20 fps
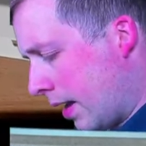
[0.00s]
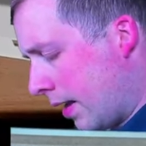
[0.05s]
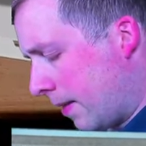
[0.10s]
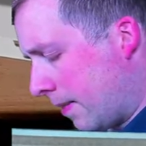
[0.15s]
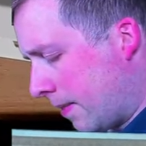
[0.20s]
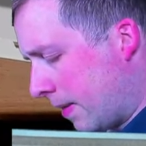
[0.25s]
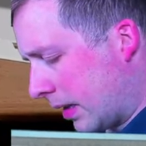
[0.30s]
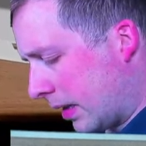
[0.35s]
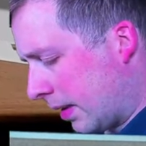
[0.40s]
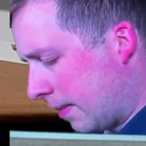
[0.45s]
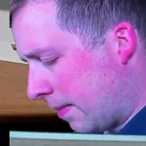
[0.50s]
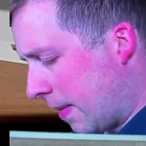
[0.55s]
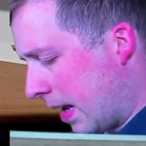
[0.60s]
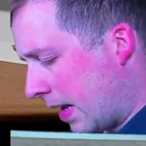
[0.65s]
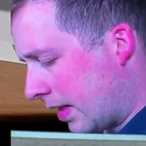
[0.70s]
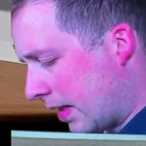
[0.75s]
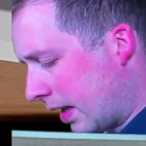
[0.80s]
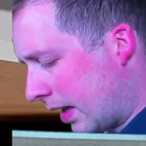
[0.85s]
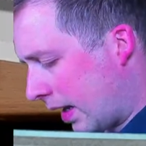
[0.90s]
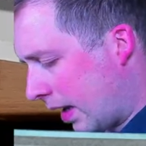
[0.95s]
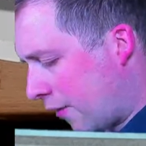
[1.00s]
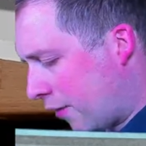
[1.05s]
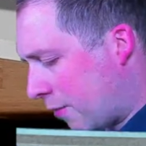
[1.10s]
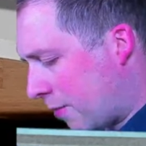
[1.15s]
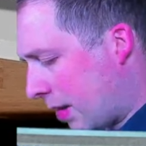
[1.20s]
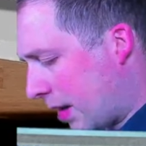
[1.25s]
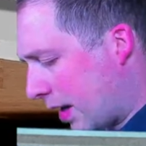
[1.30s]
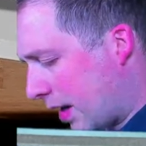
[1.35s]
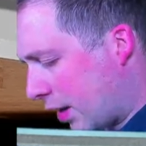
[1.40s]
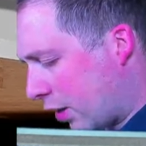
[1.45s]
but the main thing
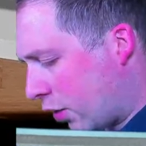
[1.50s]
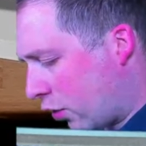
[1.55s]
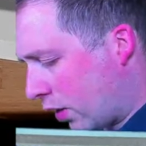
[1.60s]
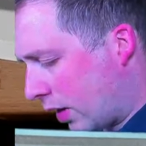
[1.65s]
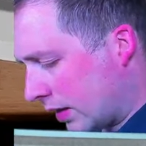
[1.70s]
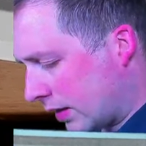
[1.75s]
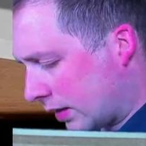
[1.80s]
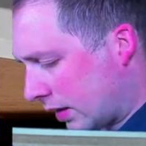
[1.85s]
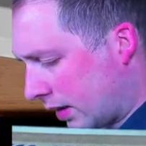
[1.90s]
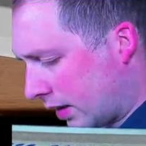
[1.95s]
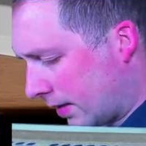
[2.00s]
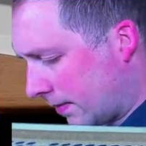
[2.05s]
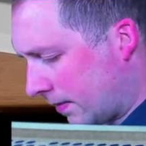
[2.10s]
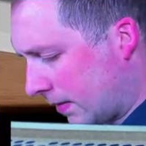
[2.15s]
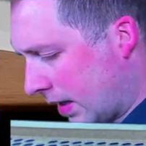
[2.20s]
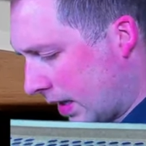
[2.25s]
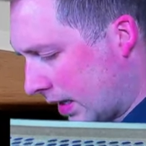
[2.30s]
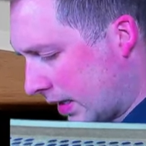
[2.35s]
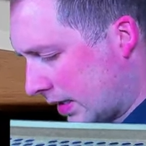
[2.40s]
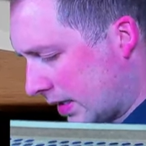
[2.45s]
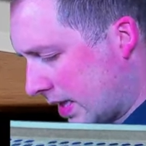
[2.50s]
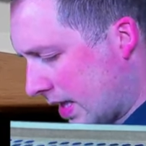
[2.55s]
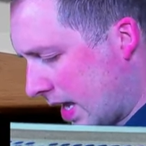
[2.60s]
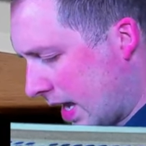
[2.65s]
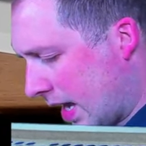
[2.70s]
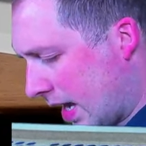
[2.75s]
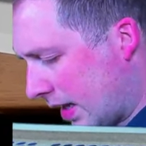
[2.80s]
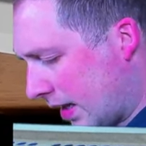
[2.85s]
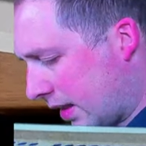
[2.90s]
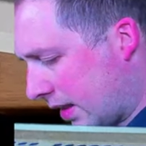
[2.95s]
everybody agrees on is
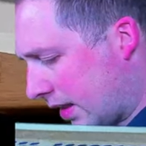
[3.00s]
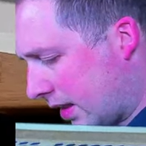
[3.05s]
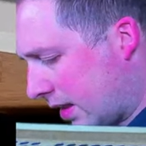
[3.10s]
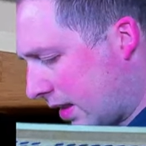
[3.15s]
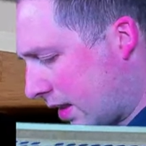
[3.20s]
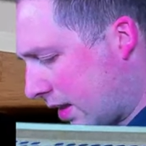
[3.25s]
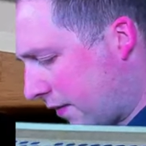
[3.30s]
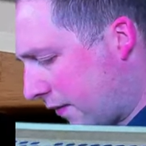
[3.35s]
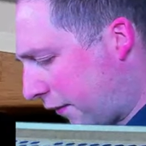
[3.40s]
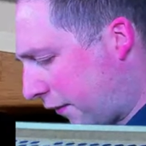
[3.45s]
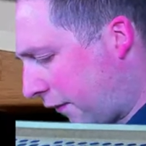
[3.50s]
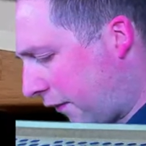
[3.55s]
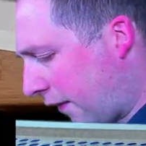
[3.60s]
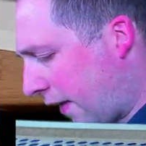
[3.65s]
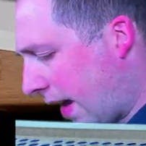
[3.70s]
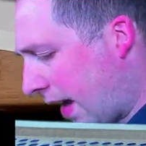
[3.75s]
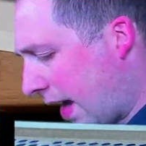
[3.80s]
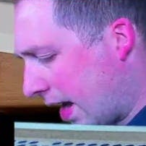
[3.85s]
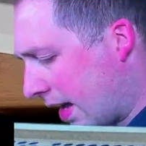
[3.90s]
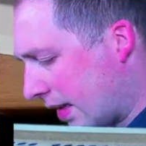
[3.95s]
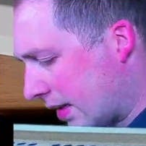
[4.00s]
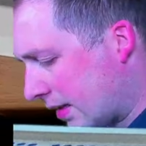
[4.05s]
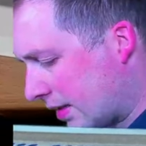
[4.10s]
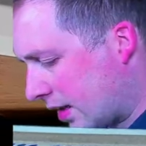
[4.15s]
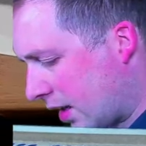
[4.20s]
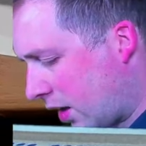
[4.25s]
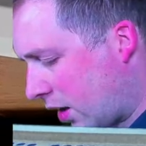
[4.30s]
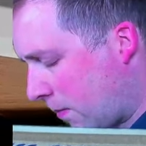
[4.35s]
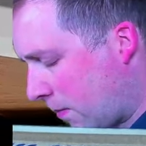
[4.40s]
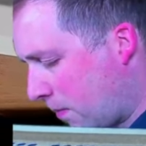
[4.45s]
that the fans
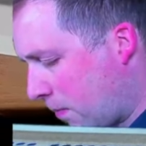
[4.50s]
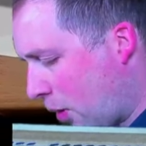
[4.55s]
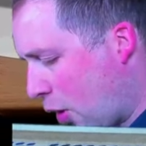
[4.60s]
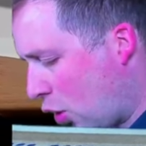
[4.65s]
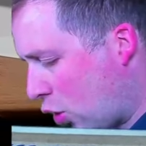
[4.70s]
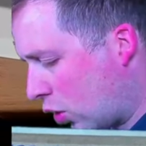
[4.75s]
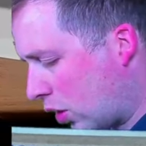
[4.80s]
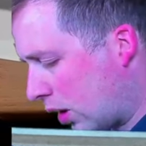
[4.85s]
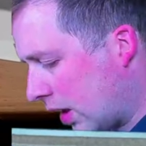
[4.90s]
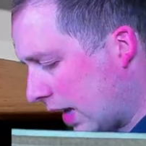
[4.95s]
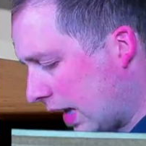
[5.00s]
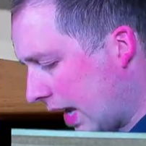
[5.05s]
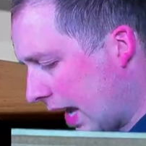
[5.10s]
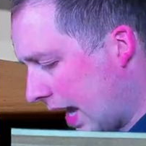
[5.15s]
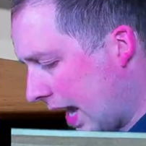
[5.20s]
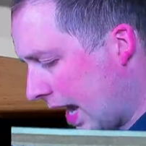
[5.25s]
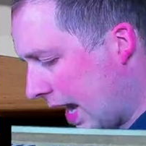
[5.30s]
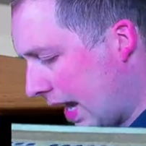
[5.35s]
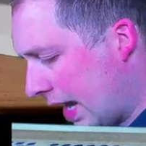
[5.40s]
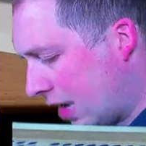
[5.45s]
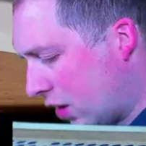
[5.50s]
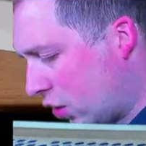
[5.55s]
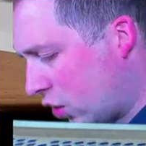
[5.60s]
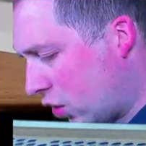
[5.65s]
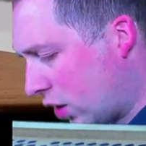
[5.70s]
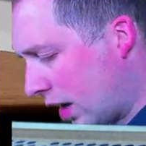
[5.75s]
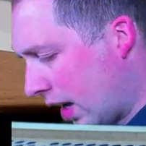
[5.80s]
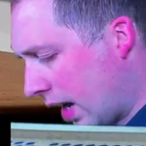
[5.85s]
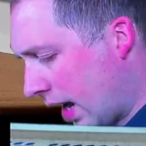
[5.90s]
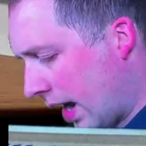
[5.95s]
that are pulling
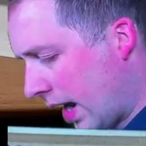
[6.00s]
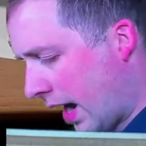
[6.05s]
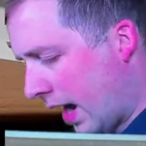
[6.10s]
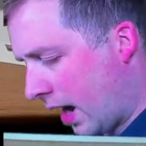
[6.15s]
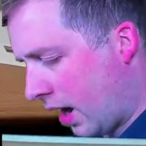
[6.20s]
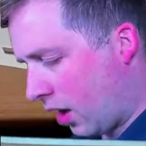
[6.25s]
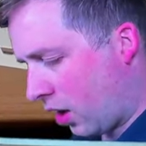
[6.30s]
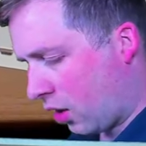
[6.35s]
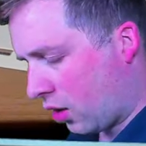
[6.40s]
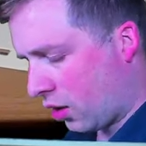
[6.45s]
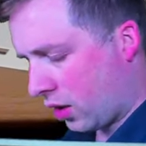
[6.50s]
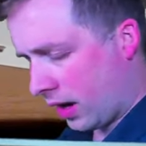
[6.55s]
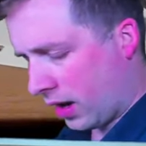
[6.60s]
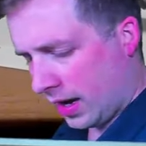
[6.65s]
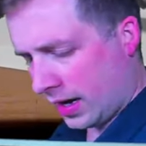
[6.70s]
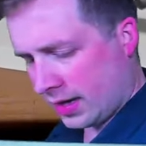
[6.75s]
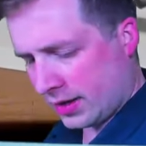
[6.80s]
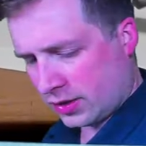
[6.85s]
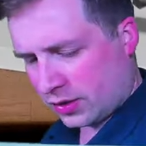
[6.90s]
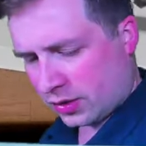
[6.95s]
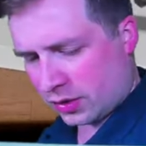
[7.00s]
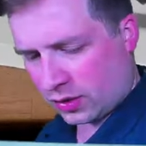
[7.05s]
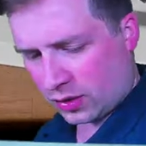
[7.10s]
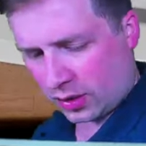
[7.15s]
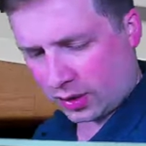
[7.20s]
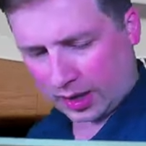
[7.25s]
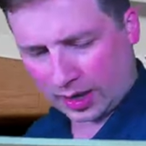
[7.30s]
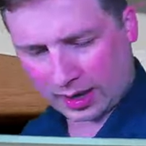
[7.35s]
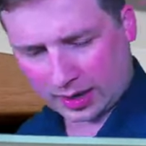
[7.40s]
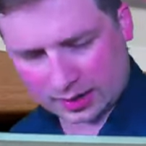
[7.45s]
in air into
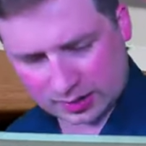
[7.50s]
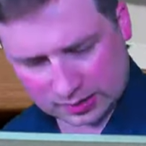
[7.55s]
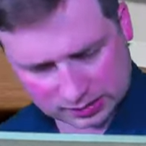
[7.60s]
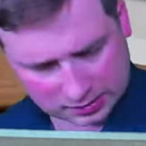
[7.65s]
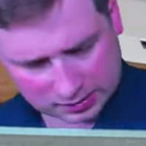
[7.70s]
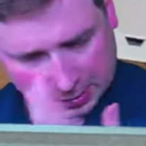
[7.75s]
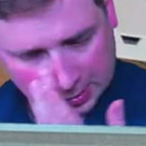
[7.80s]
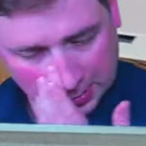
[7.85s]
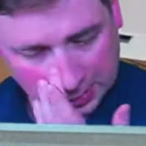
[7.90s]
your case